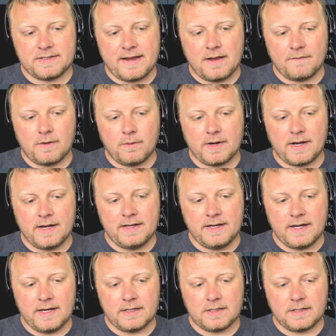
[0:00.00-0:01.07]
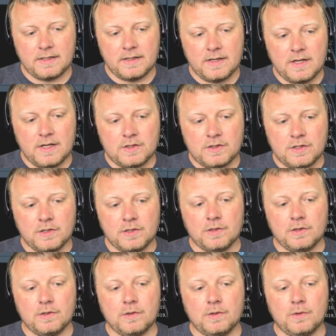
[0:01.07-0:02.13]
Now if I want to knit it
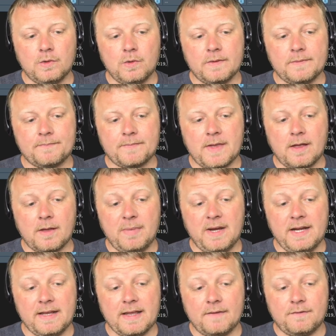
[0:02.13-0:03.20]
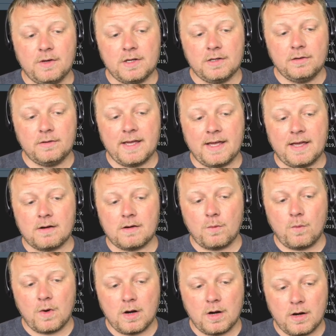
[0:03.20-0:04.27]
to PDF, you can do that, or
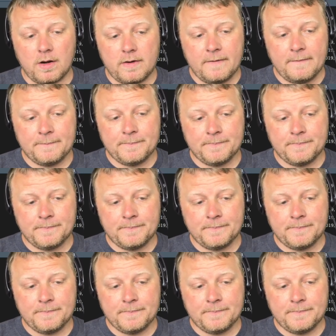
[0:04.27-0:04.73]
Word.